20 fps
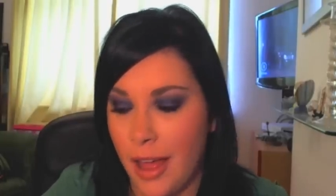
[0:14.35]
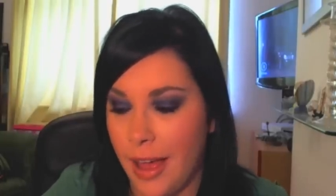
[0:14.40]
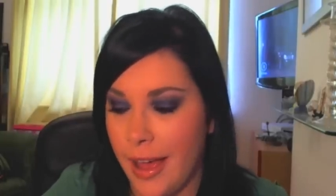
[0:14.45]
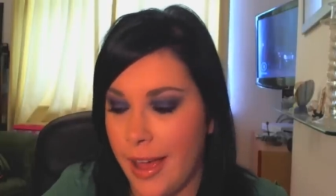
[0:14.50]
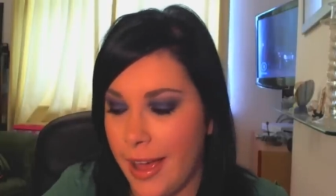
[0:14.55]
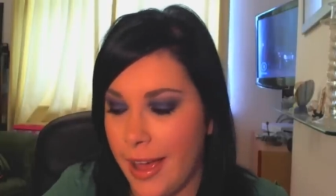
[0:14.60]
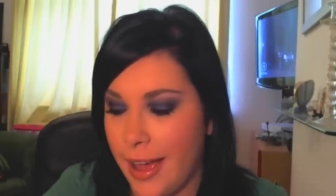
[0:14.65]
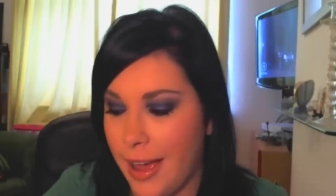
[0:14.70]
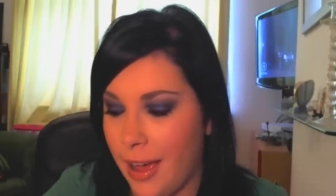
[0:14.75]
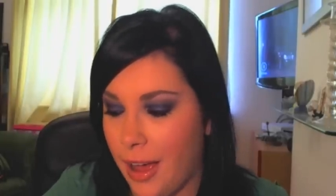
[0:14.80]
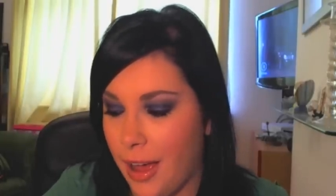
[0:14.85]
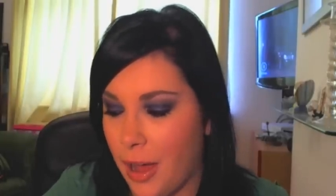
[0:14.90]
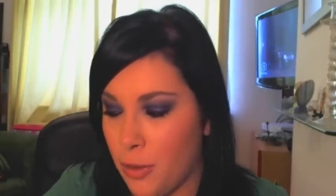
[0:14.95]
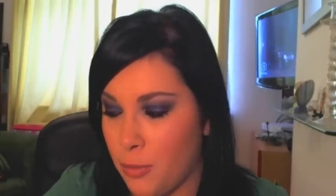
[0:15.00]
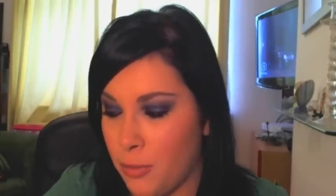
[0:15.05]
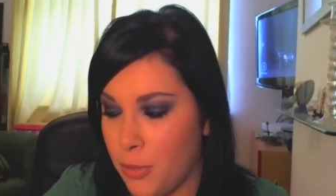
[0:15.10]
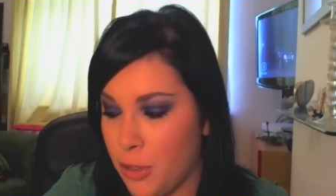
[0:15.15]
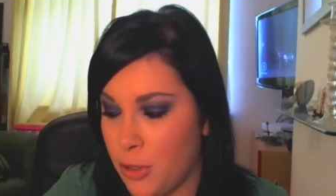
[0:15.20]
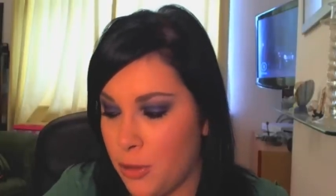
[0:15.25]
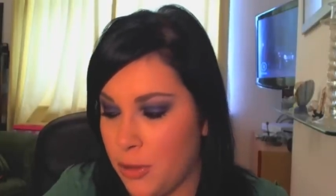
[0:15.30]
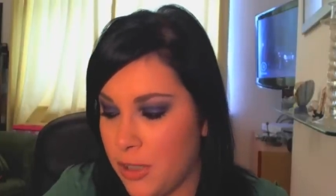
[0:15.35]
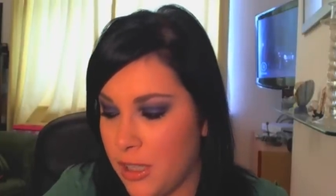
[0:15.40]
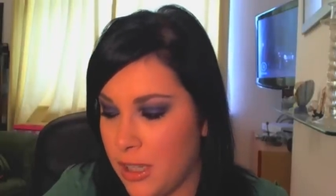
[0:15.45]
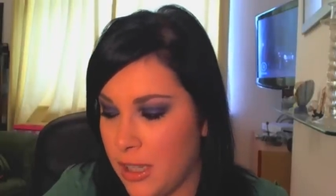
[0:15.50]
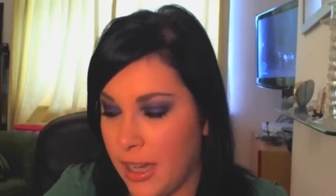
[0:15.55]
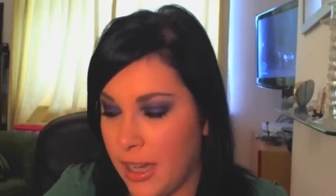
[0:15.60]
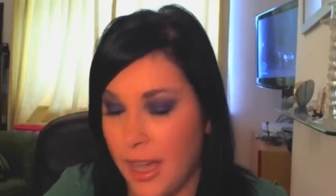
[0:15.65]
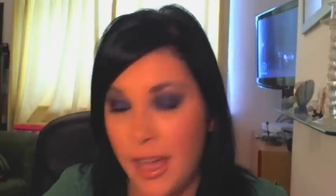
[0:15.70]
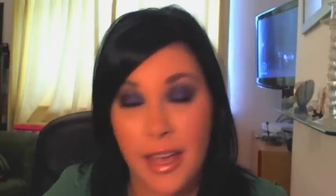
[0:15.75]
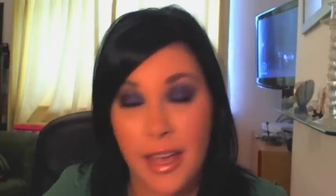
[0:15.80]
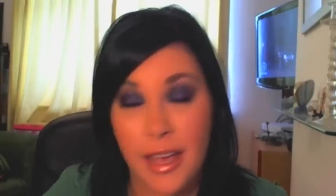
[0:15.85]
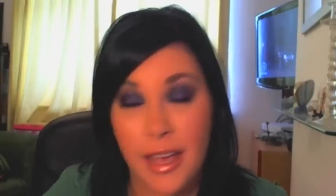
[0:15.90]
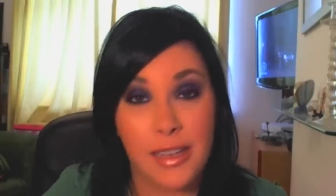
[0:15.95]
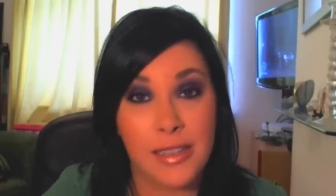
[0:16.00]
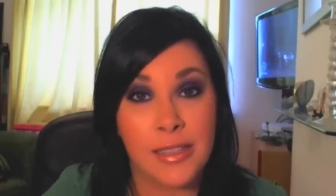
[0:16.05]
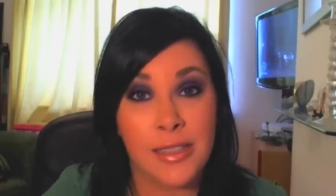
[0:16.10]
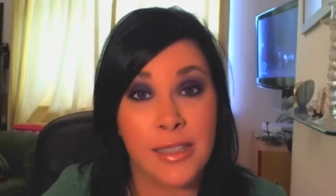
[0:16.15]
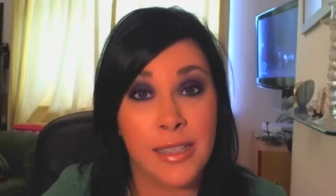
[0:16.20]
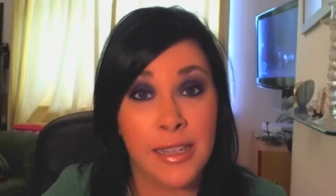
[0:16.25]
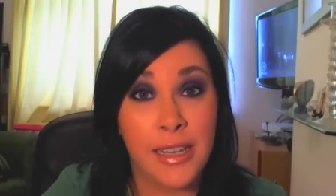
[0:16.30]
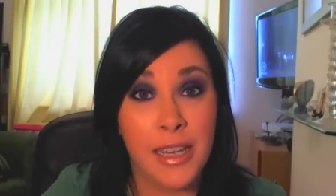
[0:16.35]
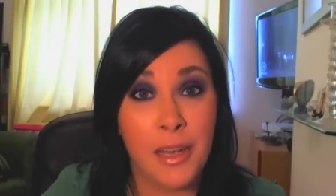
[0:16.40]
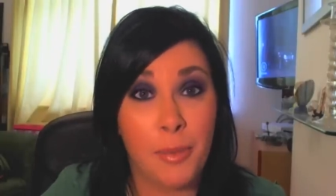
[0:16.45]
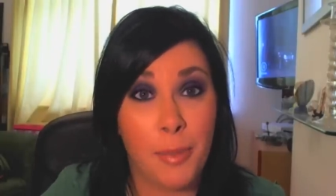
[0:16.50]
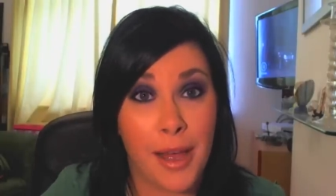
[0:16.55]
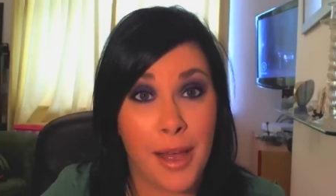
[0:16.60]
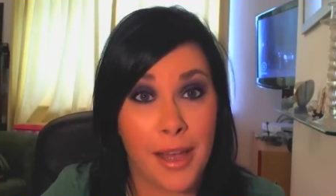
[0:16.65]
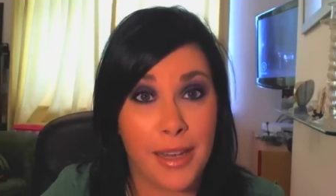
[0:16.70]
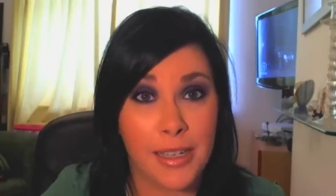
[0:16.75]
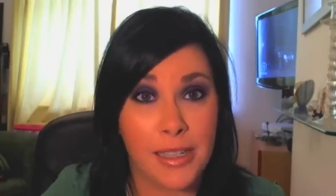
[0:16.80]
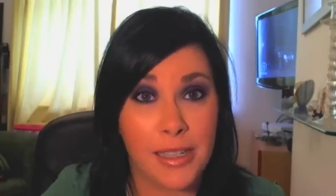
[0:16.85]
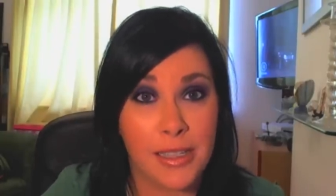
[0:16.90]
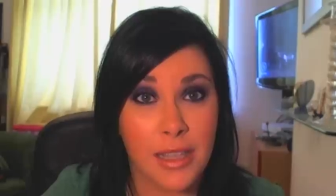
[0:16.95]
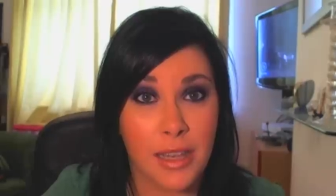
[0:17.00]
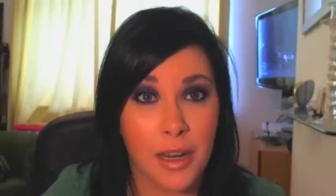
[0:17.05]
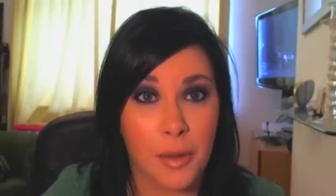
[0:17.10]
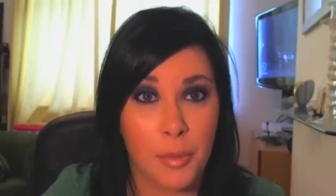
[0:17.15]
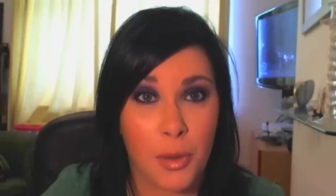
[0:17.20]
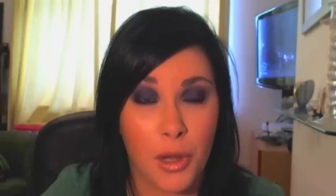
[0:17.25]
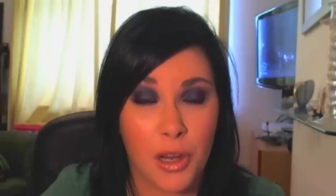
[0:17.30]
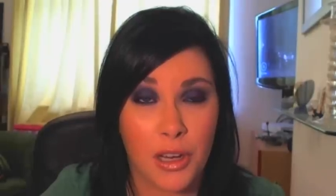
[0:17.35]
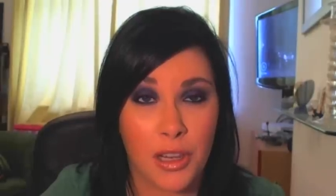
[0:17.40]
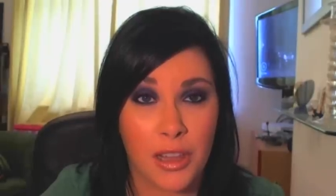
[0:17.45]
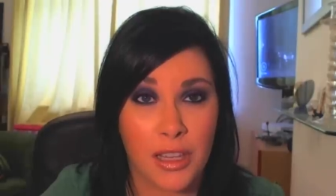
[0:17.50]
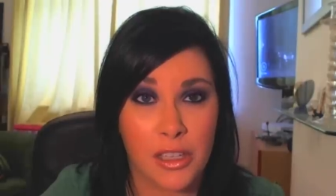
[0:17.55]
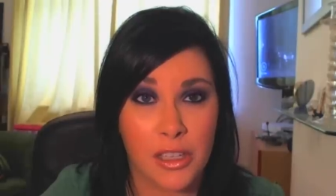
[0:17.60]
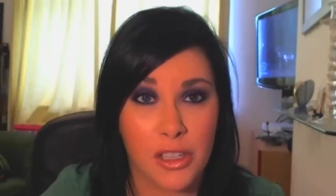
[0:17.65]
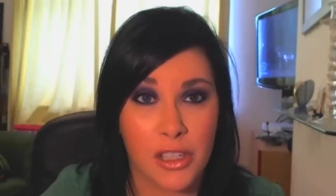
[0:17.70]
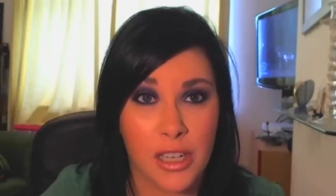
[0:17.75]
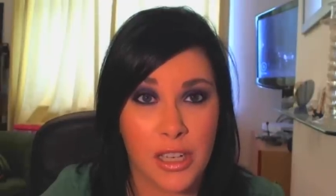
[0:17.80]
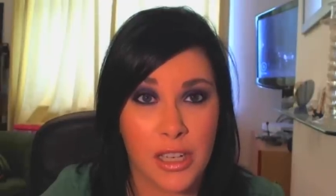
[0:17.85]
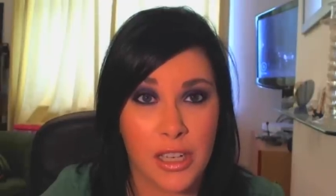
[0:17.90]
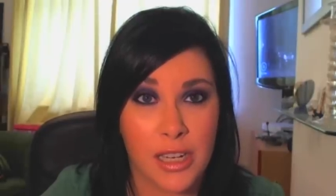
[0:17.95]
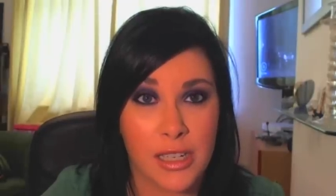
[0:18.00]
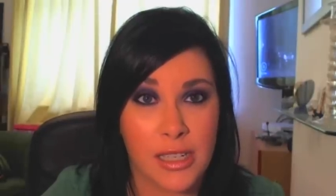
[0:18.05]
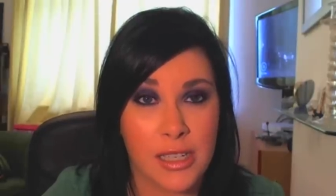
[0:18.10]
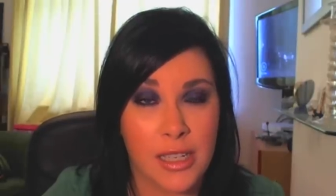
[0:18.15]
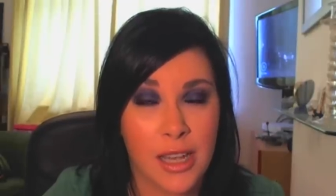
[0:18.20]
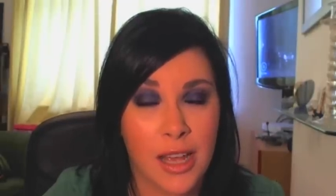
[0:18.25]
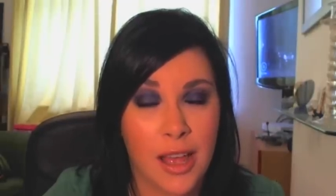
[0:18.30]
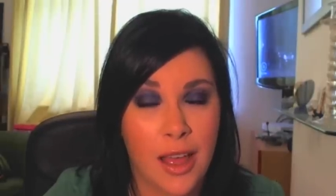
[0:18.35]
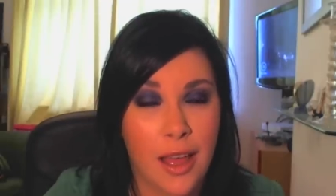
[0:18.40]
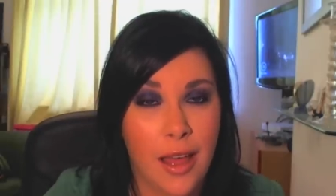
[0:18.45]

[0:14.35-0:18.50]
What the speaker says: I'm using a sleek palette that I bought on the internet